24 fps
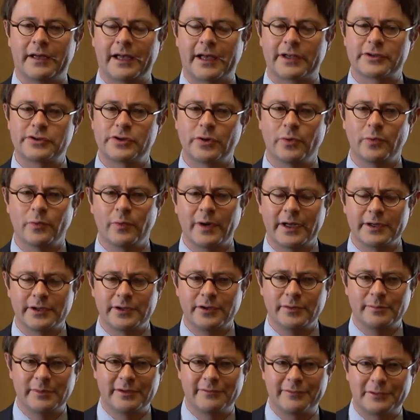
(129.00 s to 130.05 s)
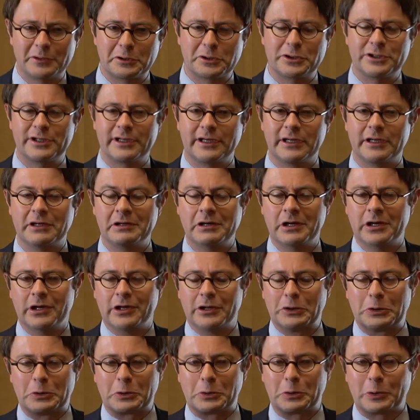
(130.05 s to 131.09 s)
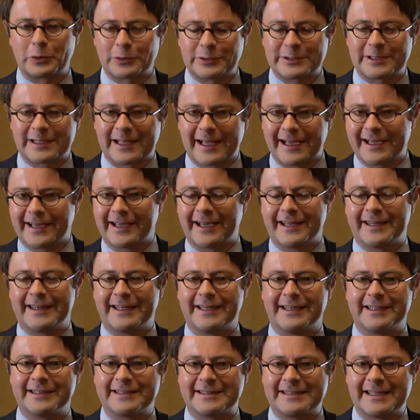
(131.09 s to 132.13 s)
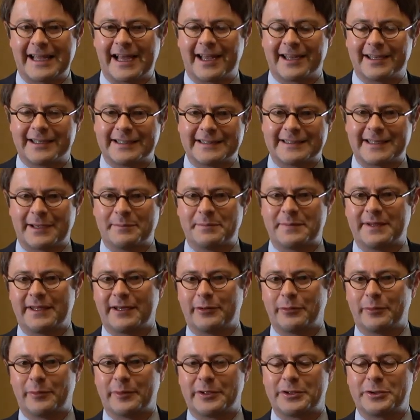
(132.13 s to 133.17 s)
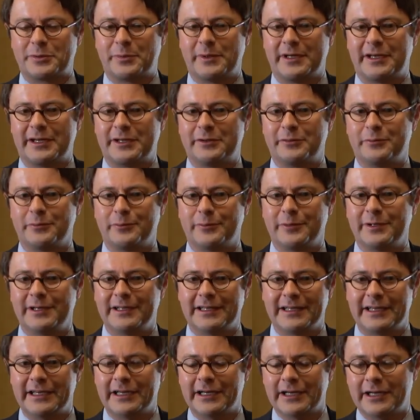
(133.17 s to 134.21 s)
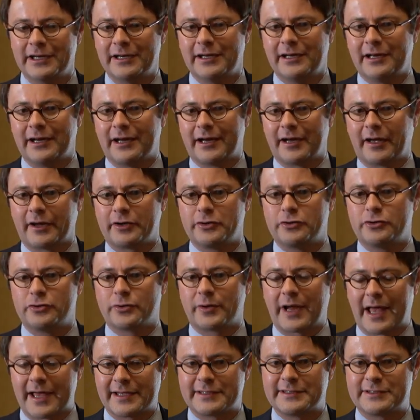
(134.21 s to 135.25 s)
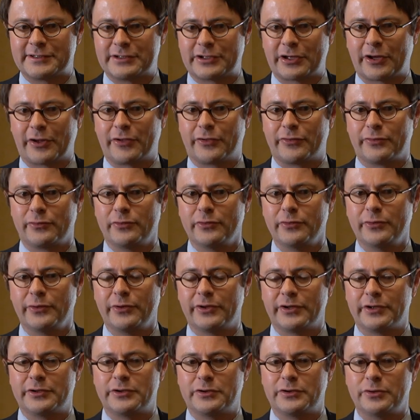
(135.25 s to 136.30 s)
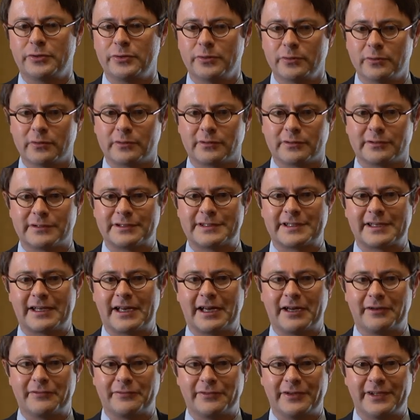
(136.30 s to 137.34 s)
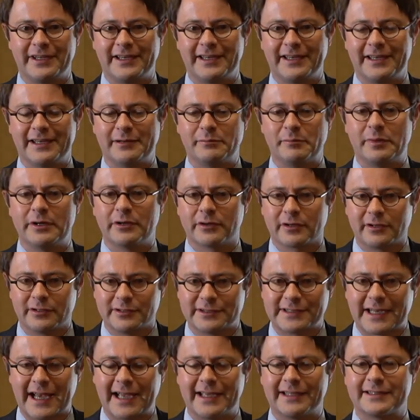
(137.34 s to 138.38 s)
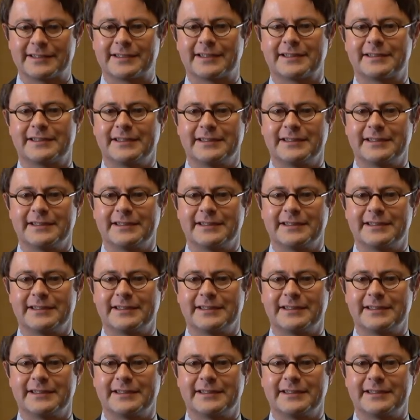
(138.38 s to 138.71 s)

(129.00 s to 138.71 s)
Now, so what human flourishing looks like, I think, is not something which we can really address through the tools of the empirical sciences.